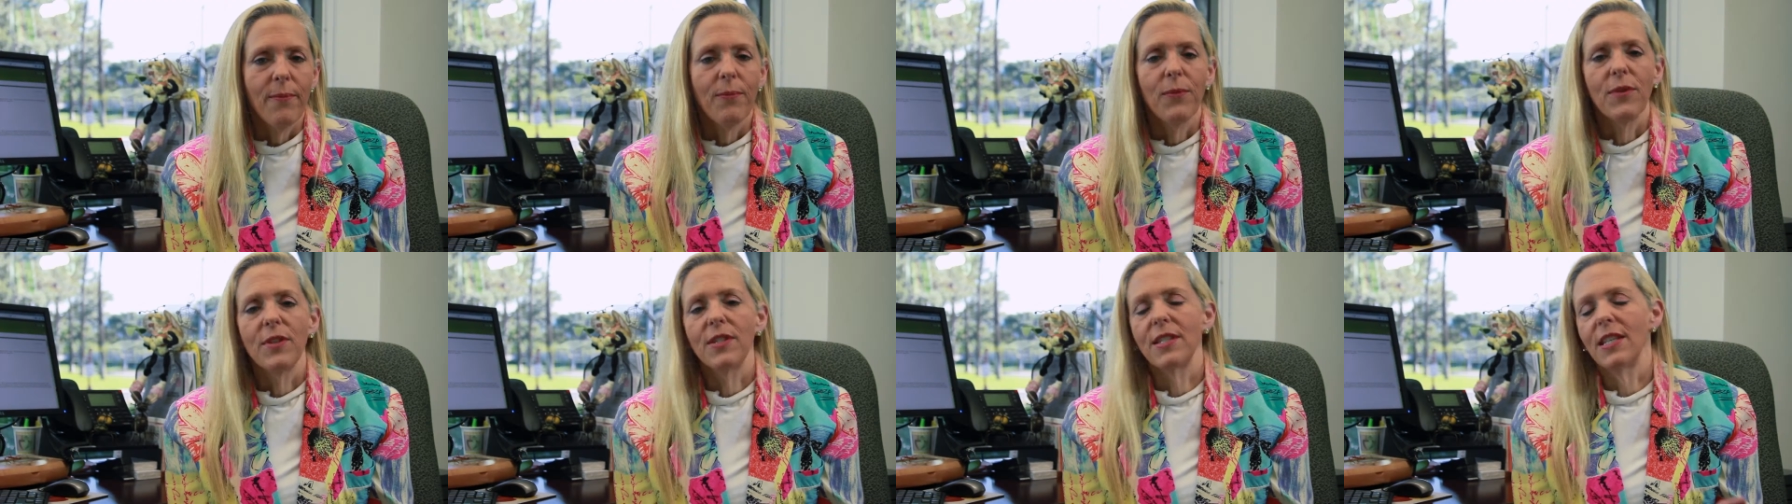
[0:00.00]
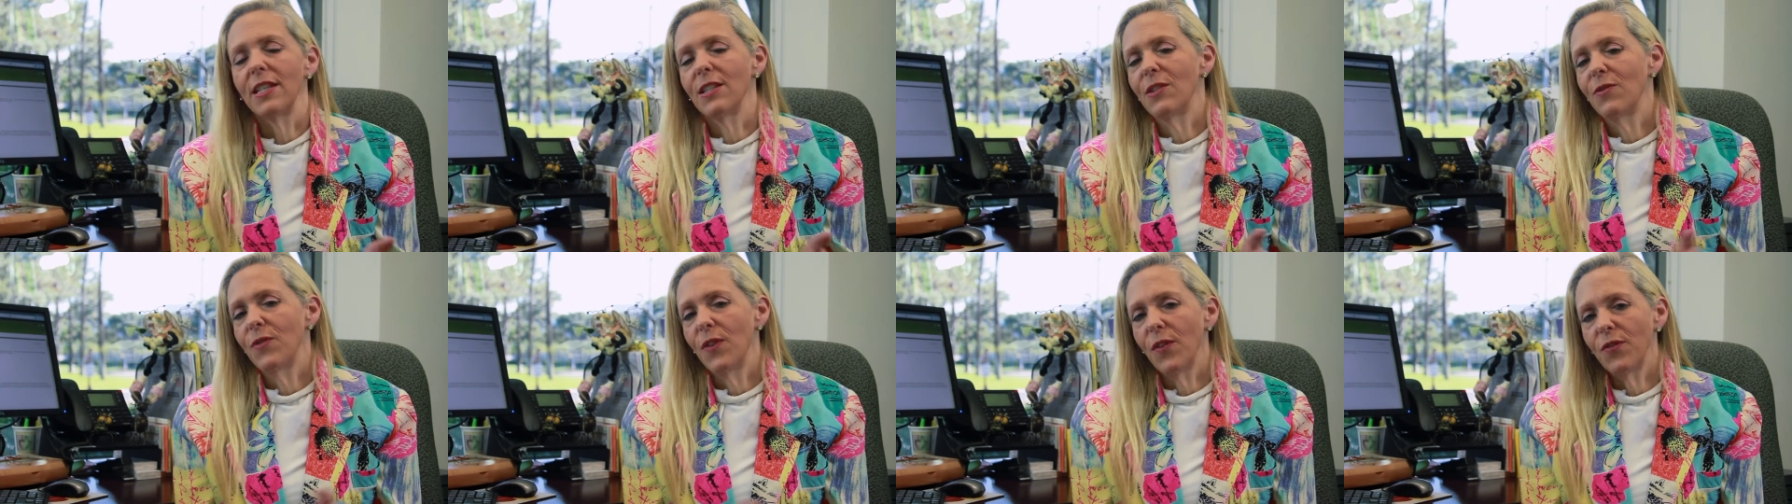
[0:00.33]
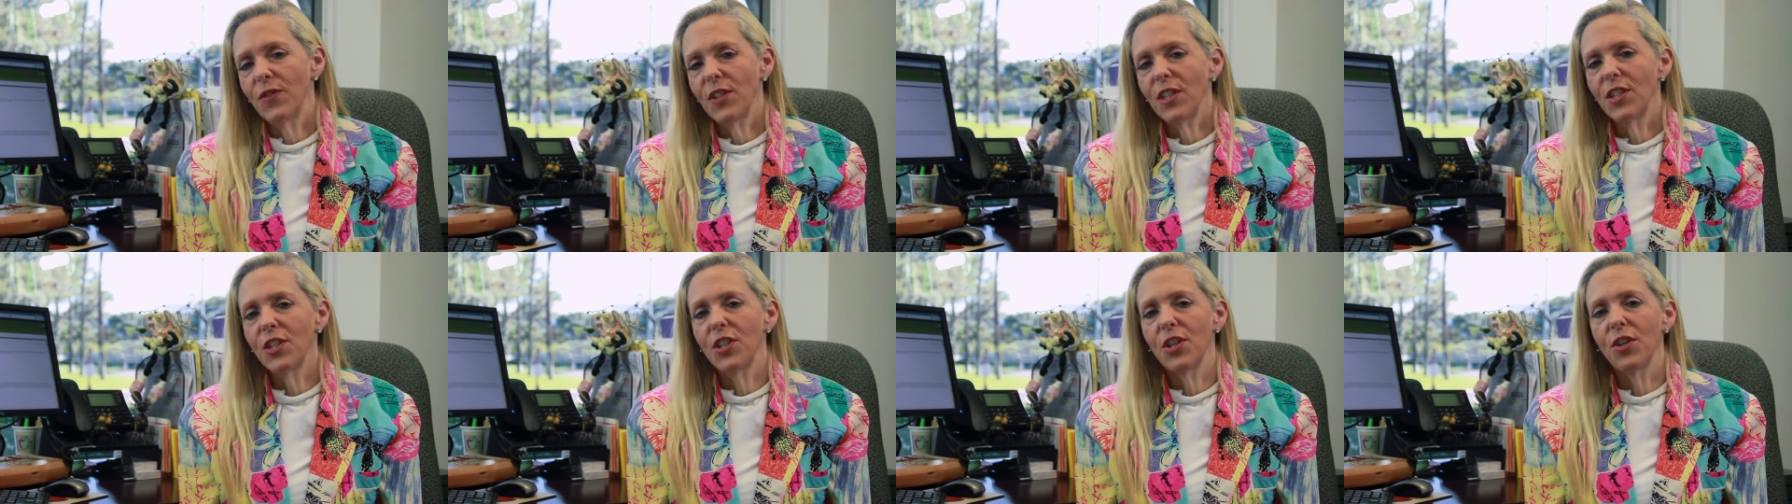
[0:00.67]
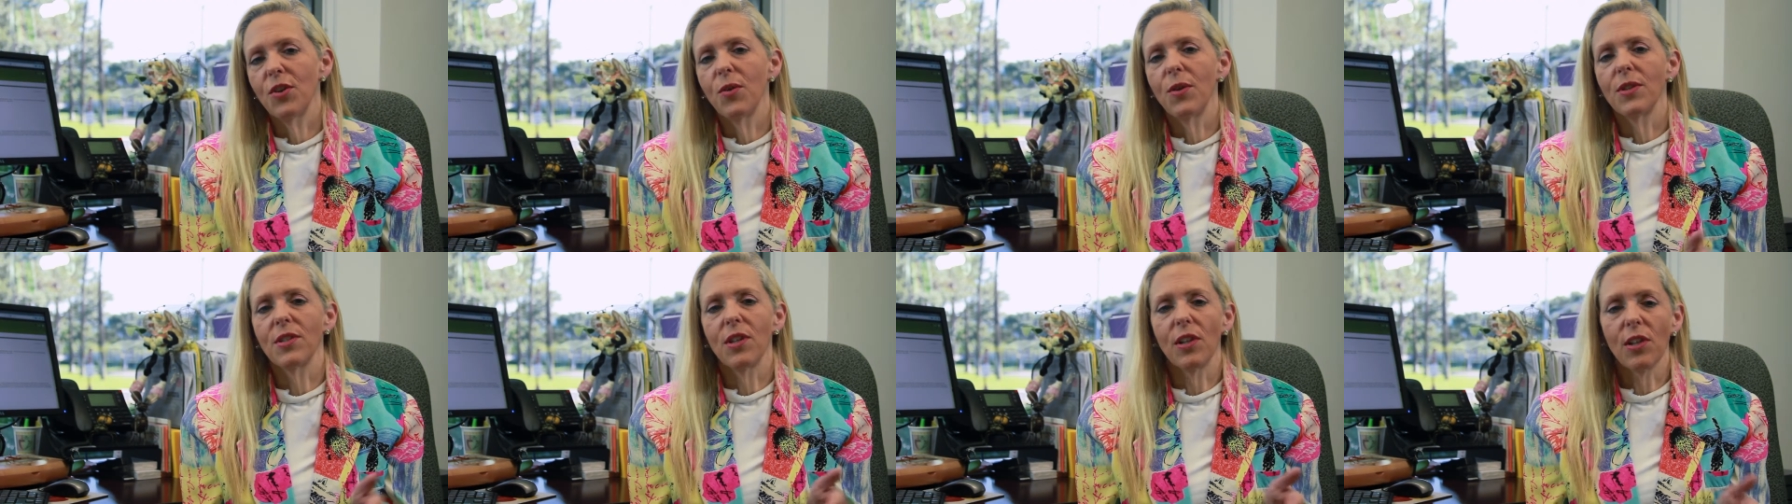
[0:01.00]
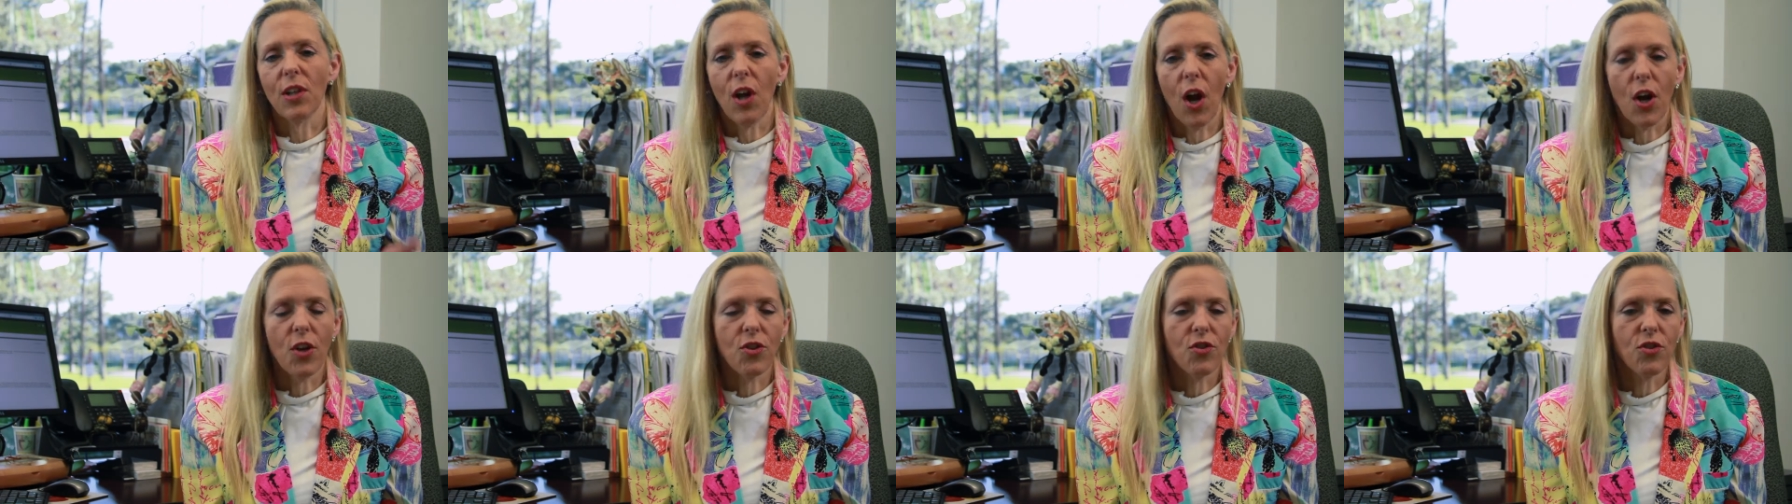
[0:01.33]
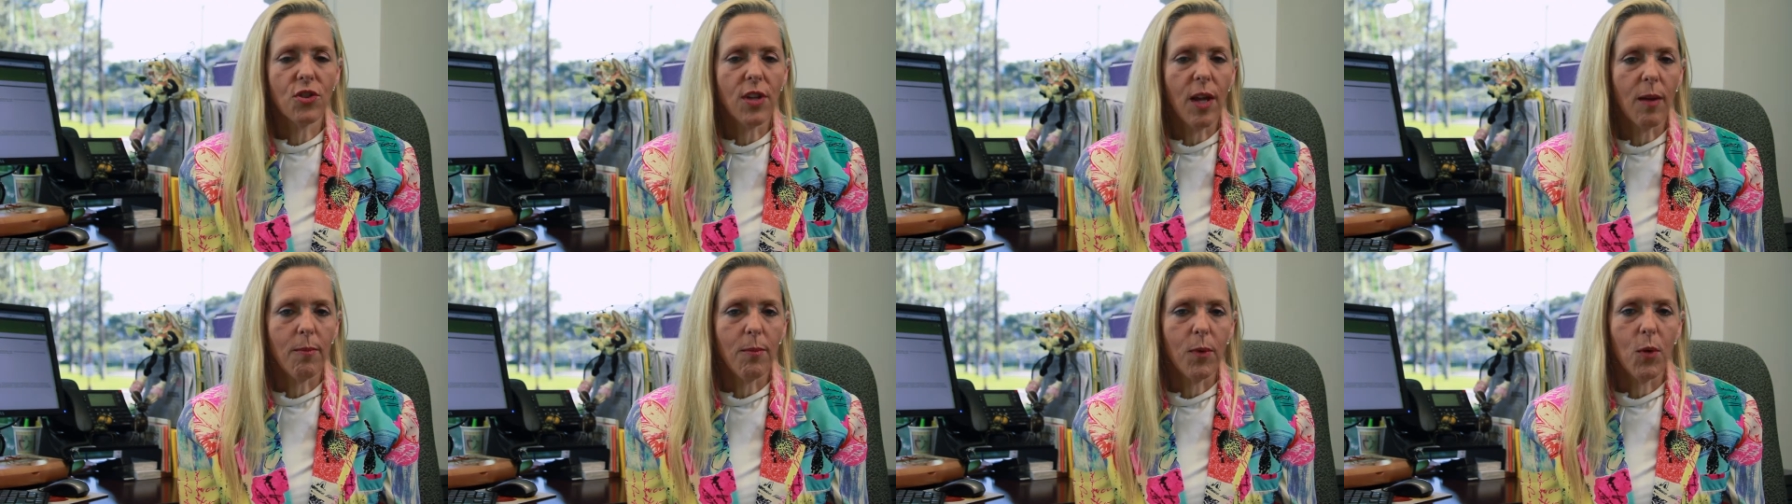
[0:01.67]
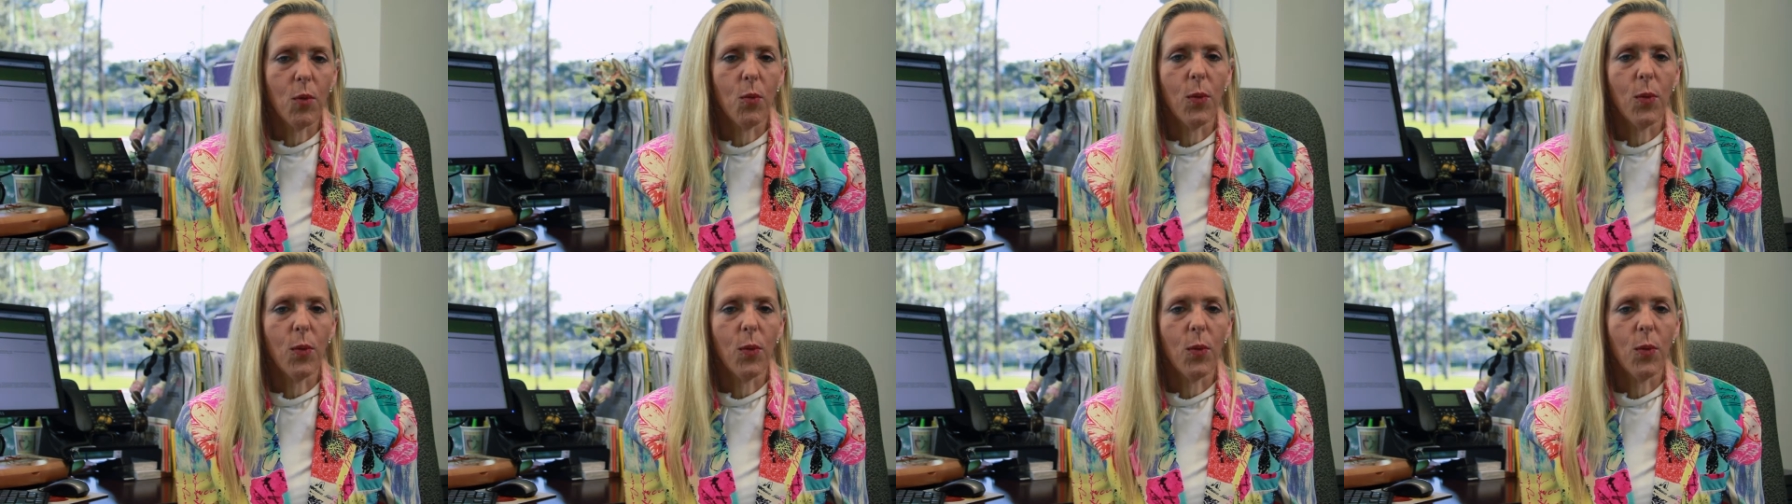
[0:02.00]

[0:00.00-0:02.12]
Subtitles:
Since 52 is a larger number,